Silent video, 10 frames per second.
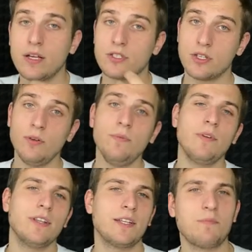So
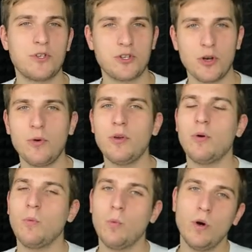let me show you
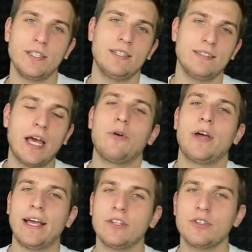what
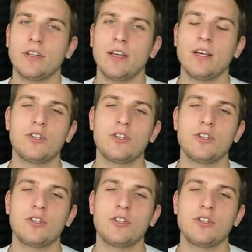direction